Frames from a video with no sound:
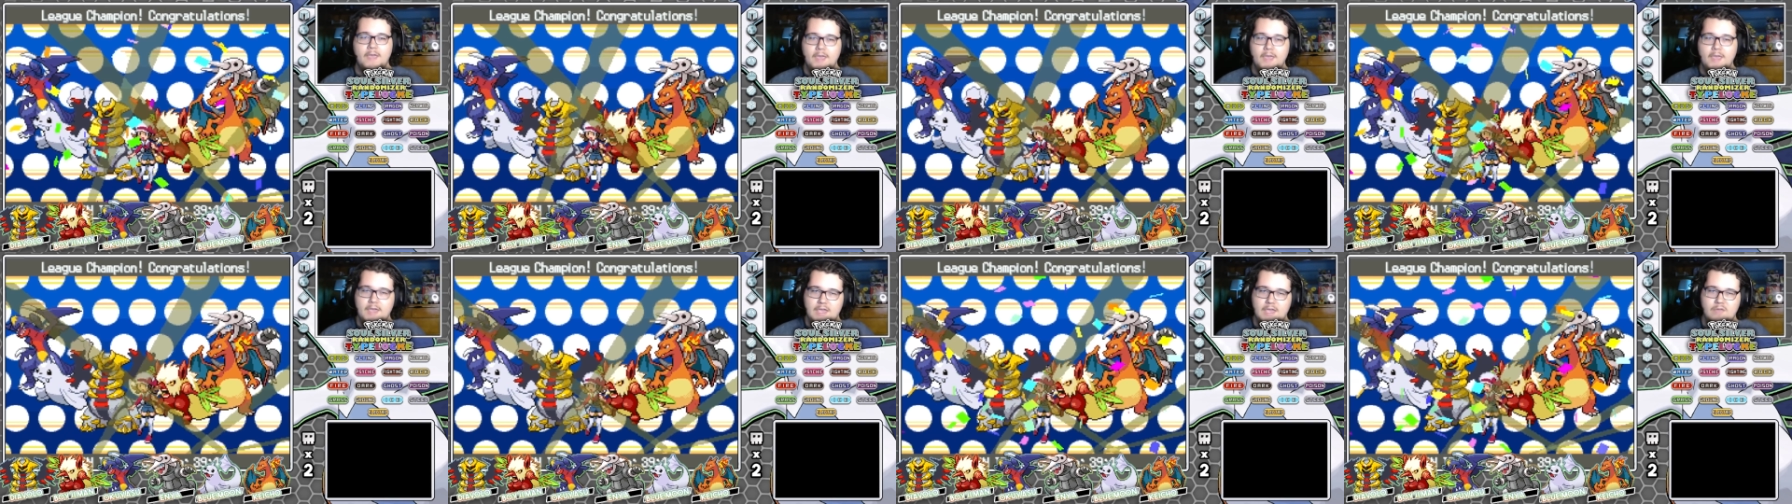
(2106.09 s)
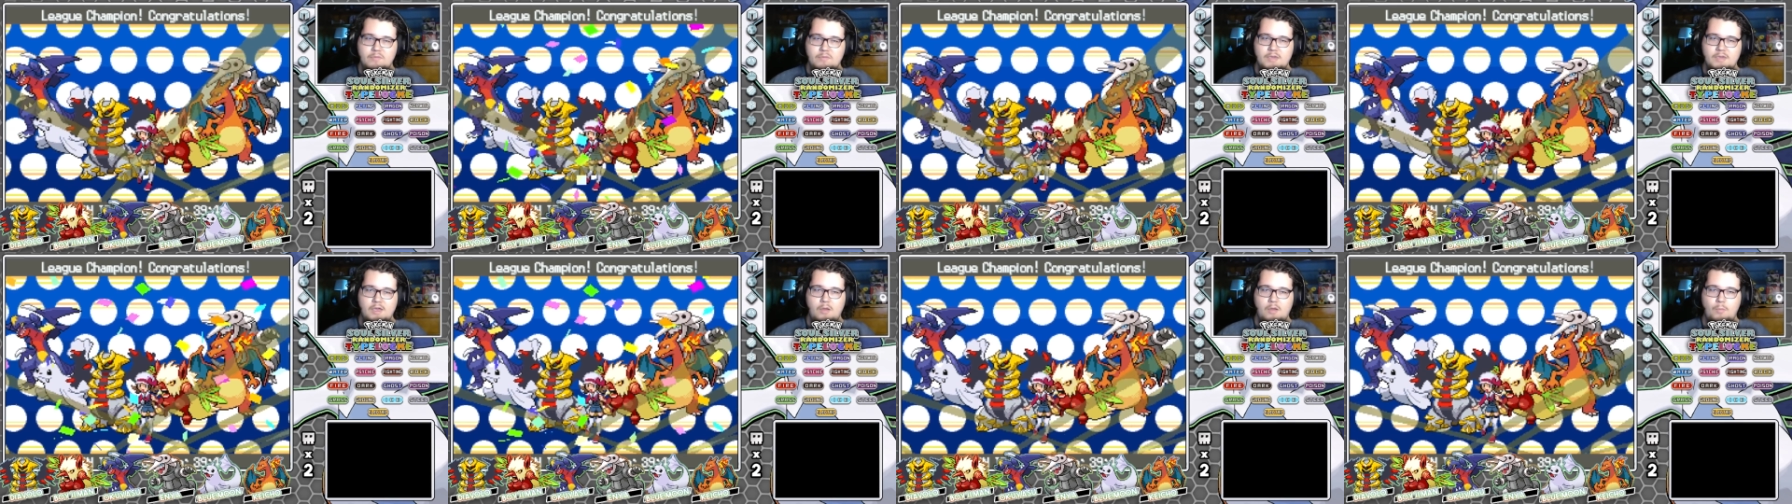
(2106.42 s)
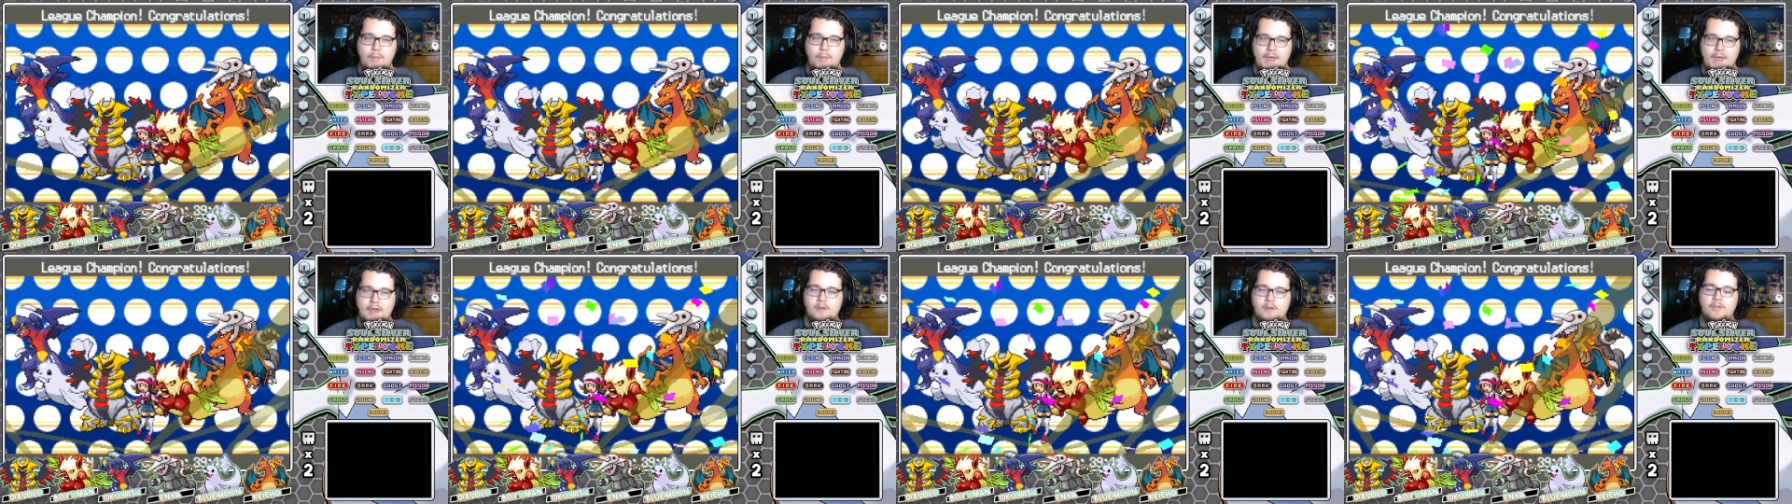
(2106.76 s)
EBL
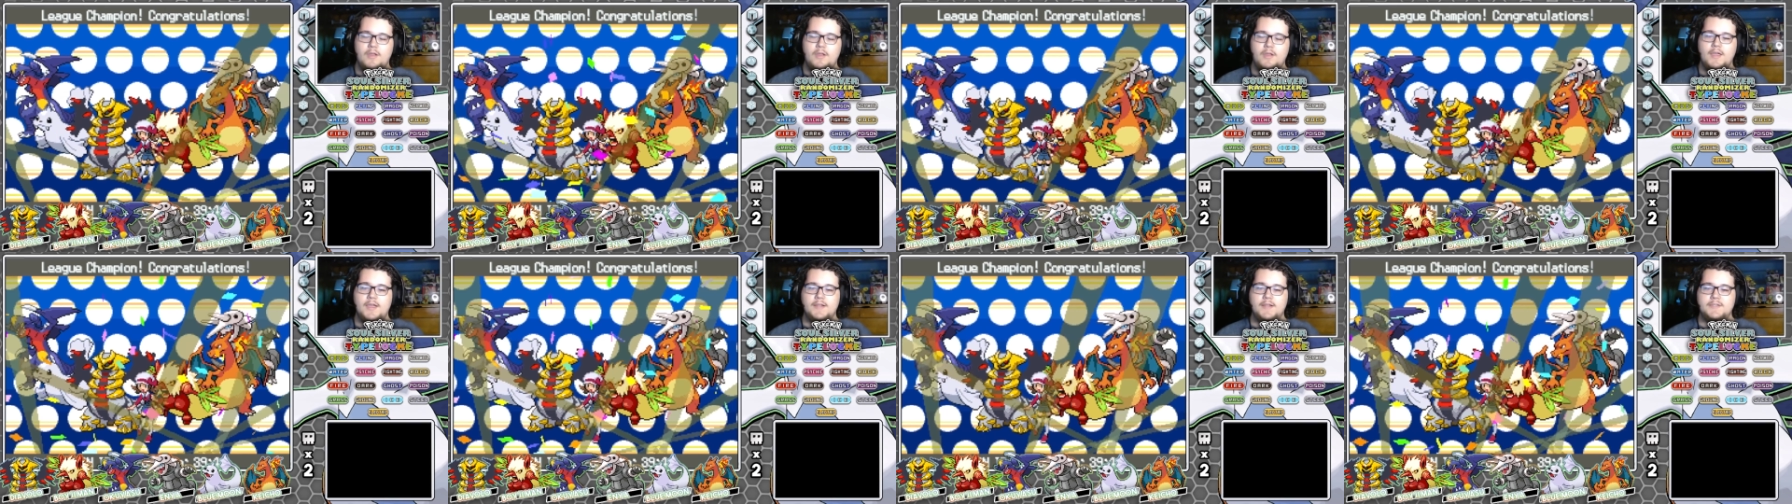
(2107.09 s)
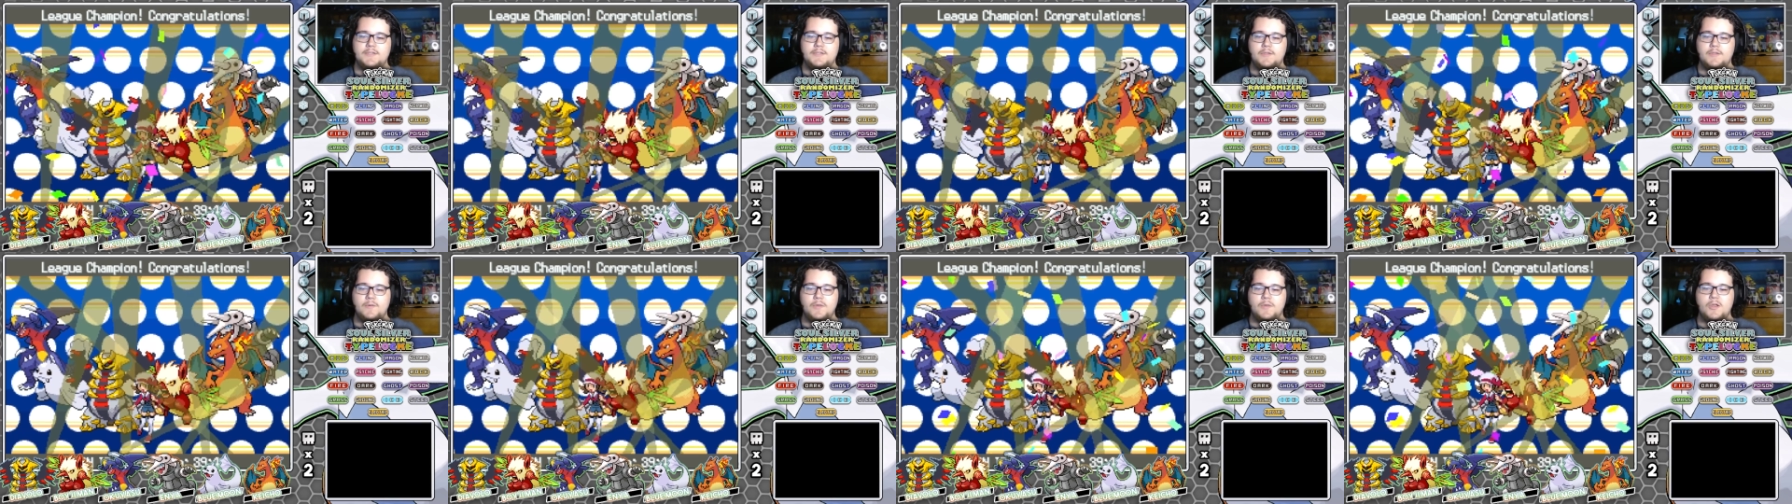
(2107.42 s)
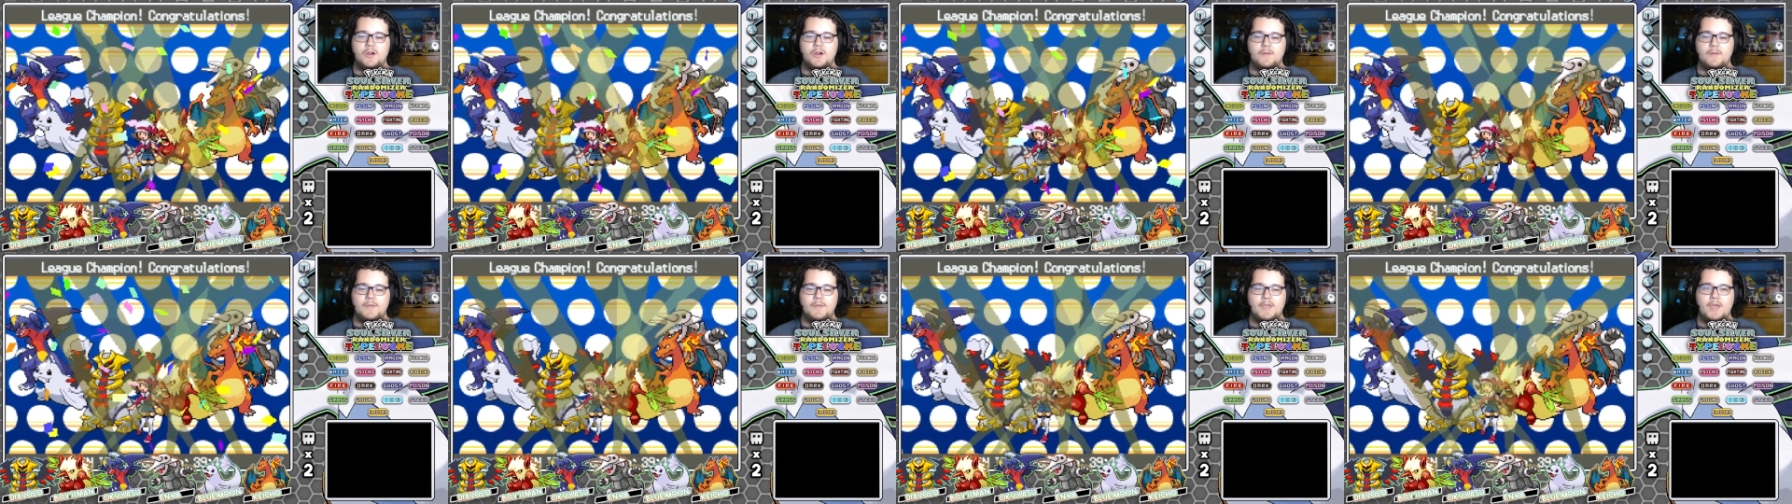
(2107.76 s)
battle against Lonely
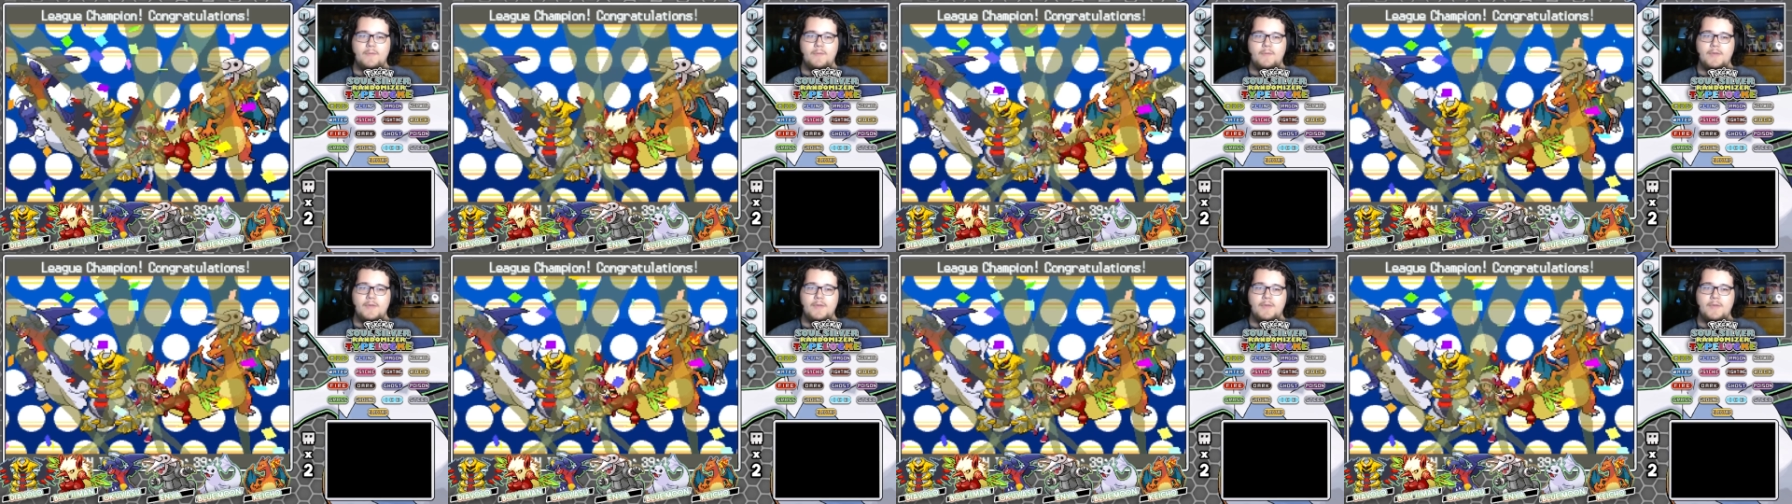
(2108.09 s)
Hermit coming